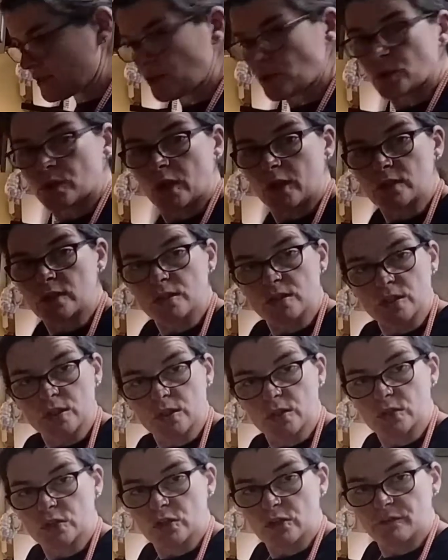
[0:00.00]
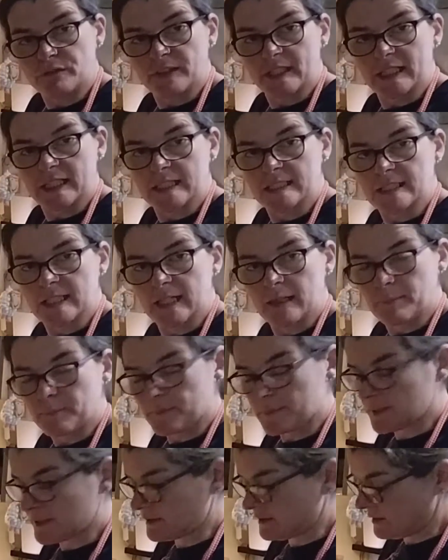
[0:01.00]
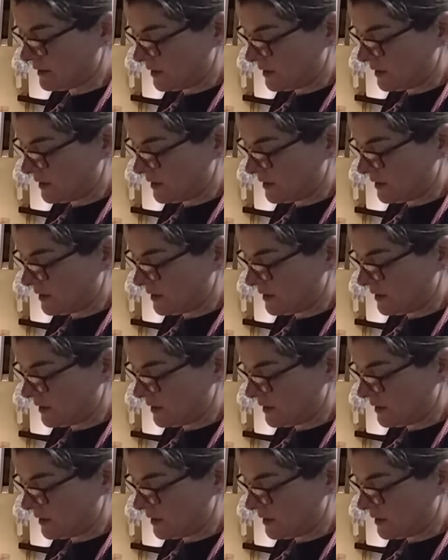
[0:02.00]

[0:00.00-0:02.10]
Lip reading: you're going to use your fingertips